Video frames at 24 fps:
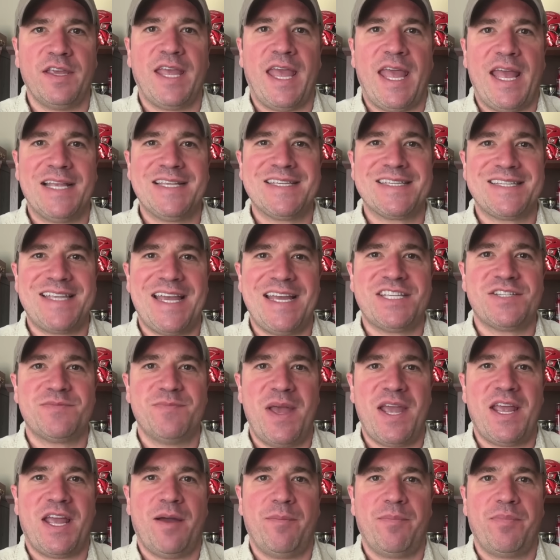Can states
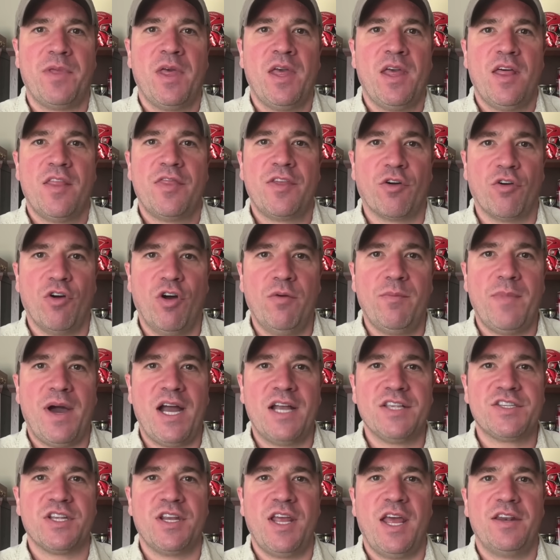make up their own
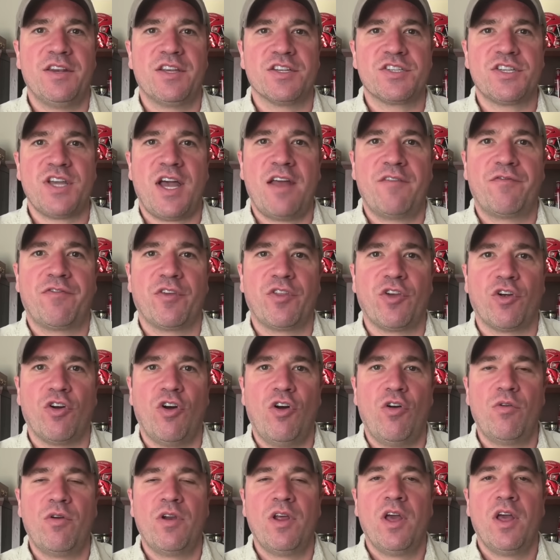minds and, and decide for their
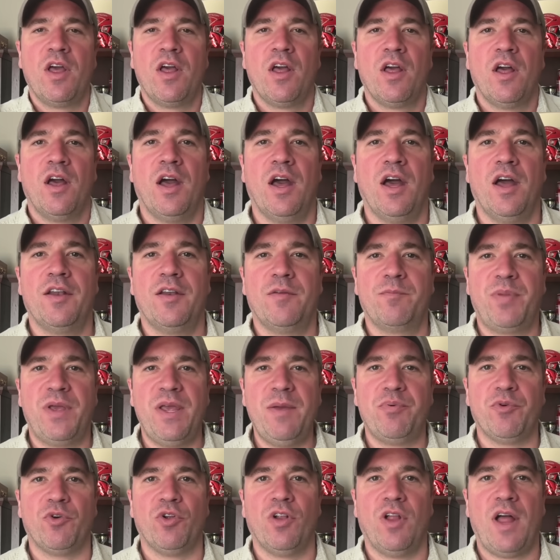own uh,
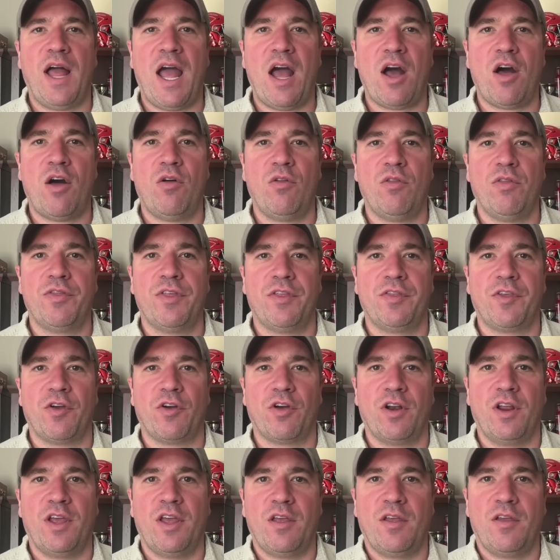people how that they're
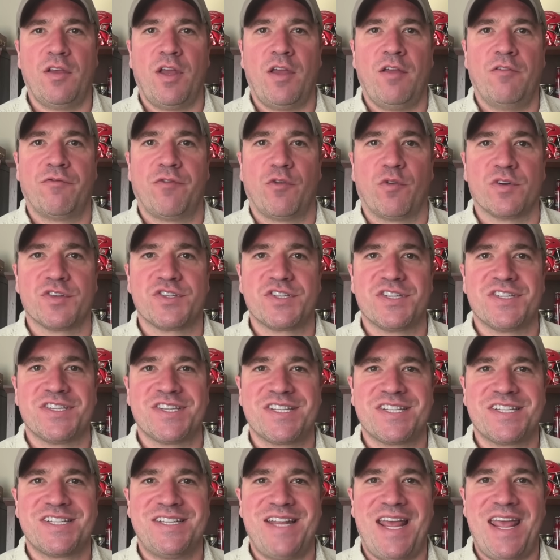going to enforce
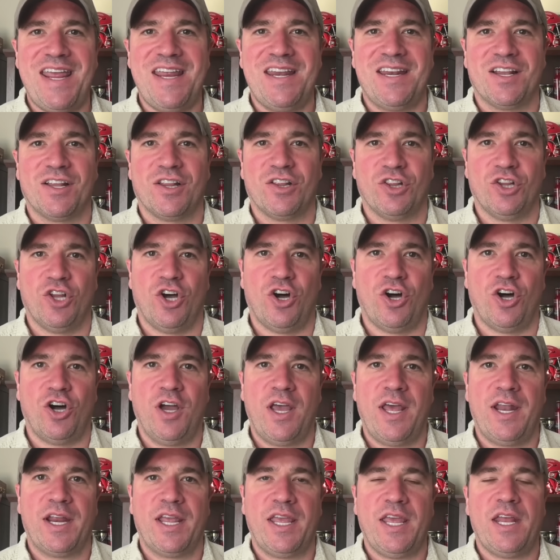state law?
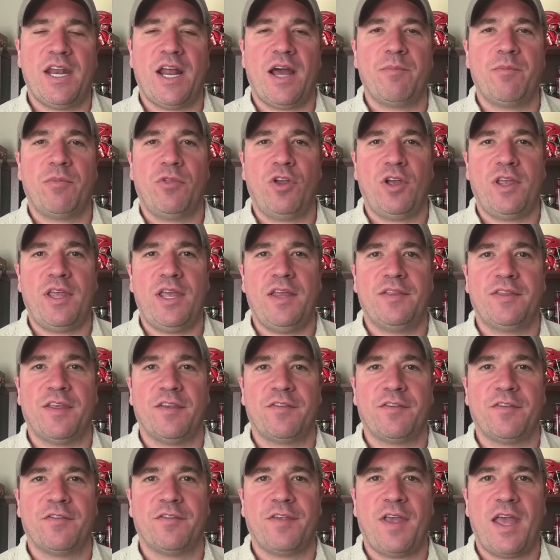And again, right. I'm looking at
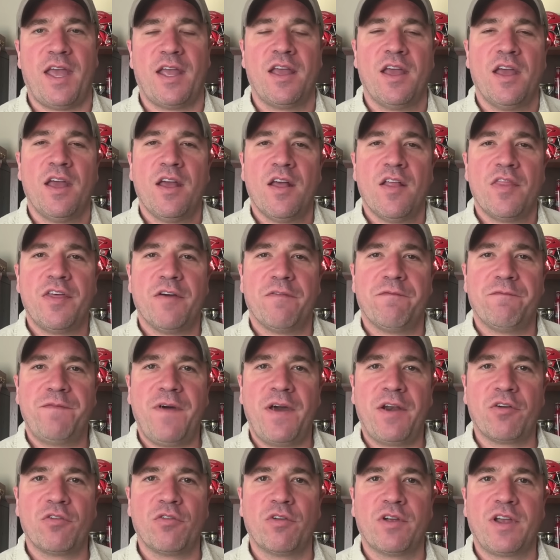this and saying the
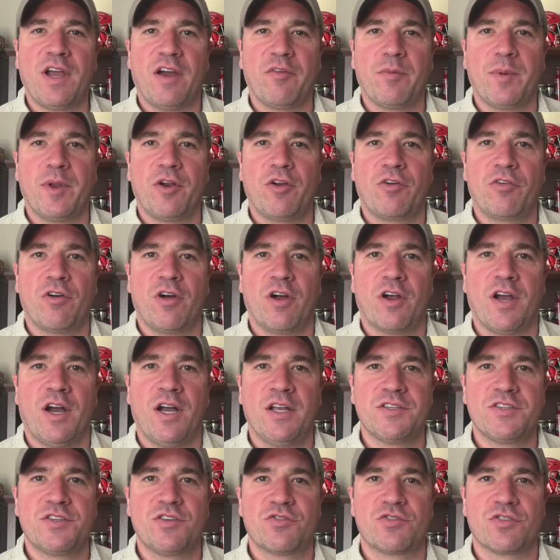federal government, under our
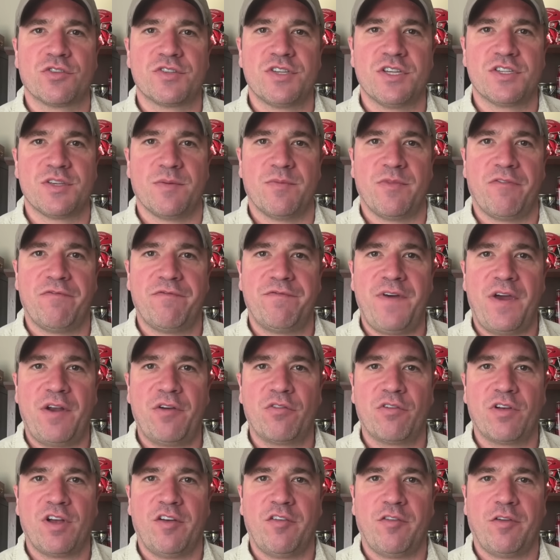constitutional system, the
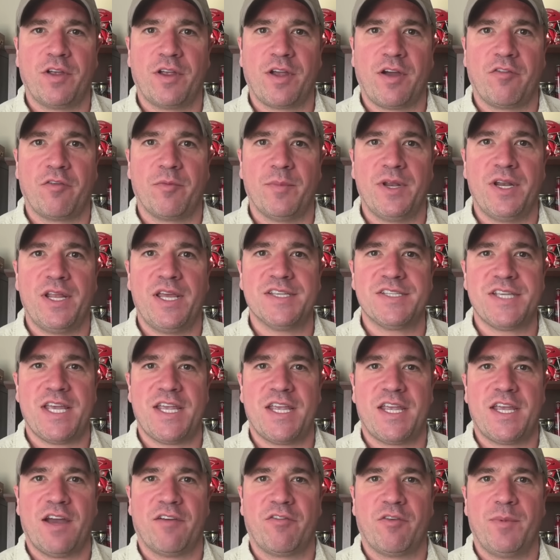federal go- government is a
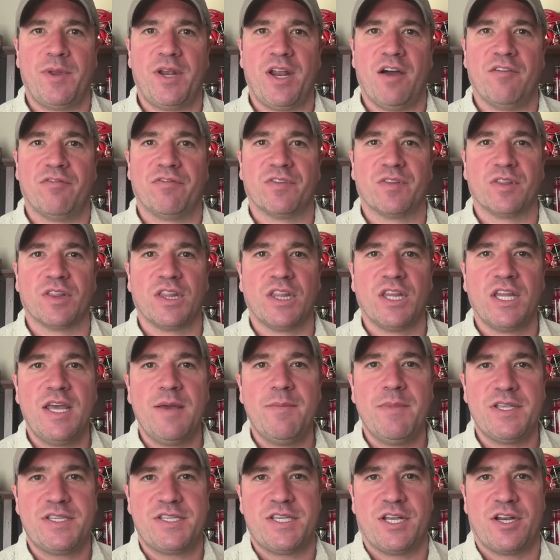government of
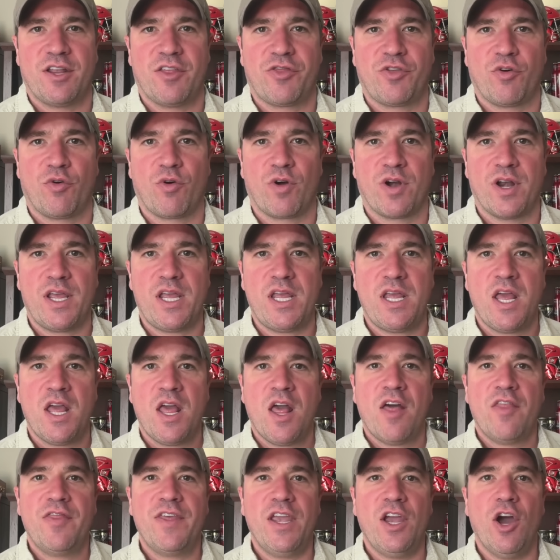limited authority.
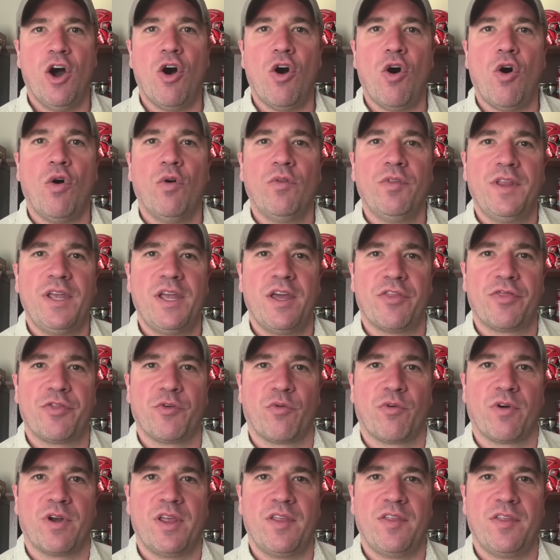The only
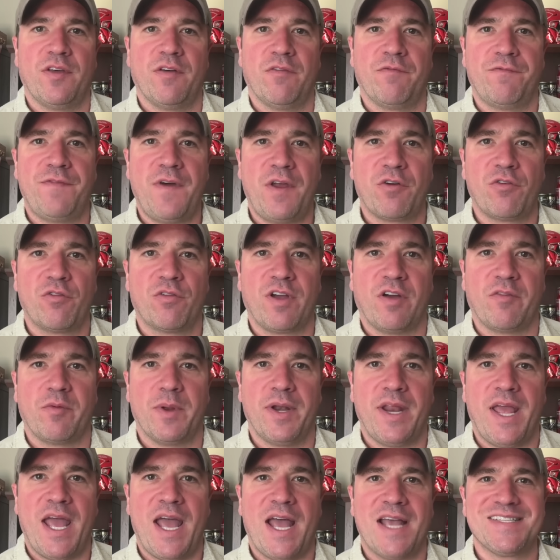authority the federal
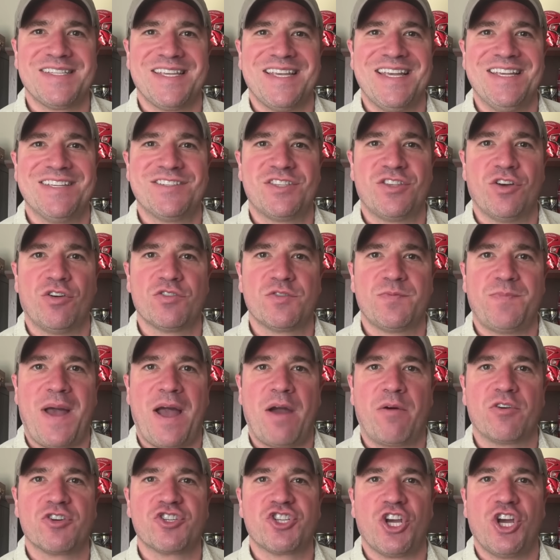government has is those
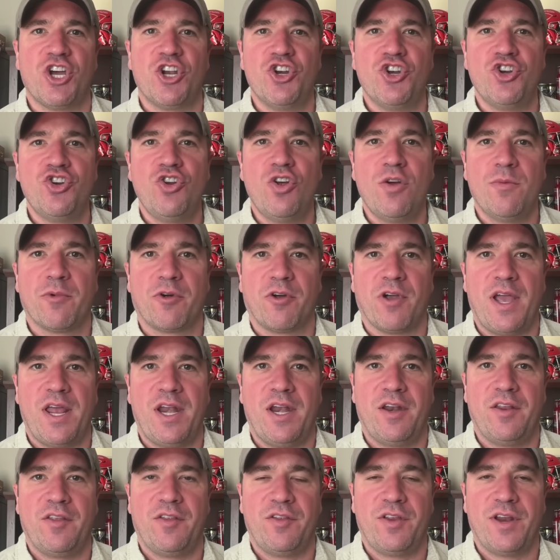powers
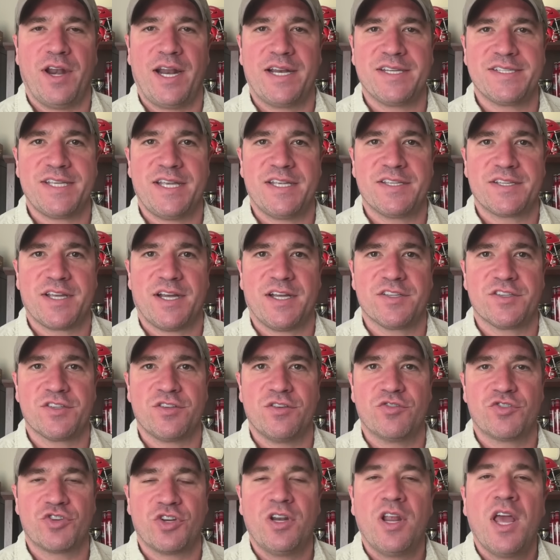enumerated in the United States
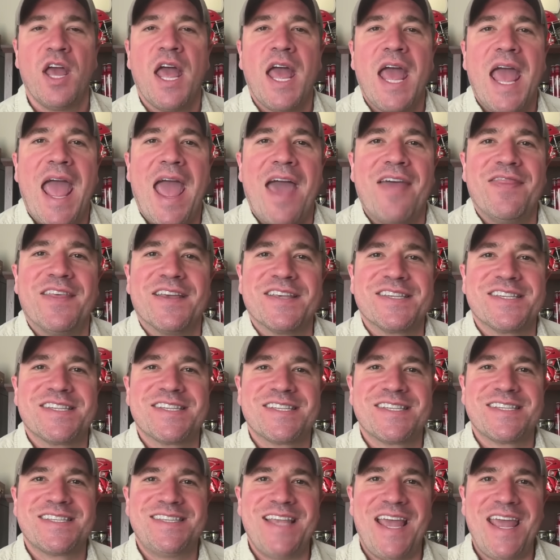Constitution. And the
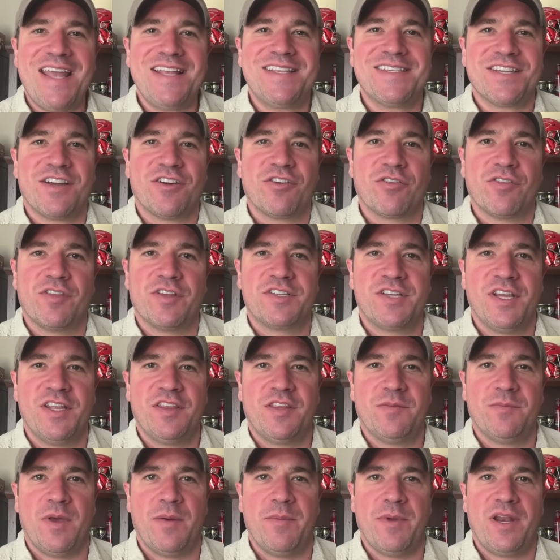states, under the 10th
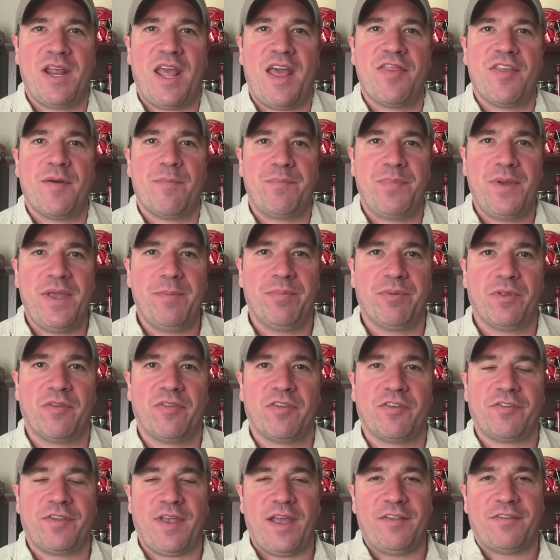Amendment, and the people of
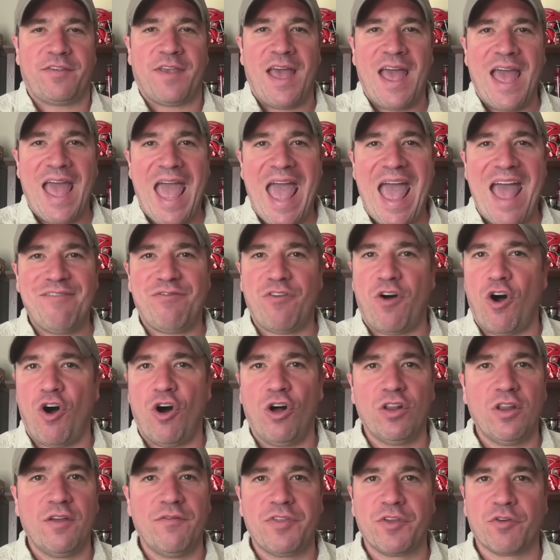the states have
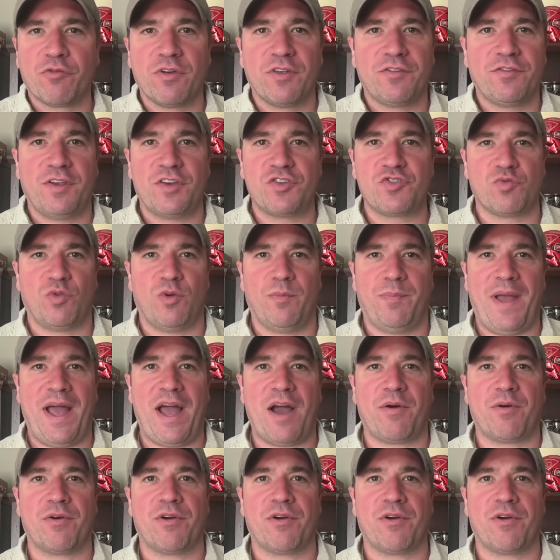all of the residual power.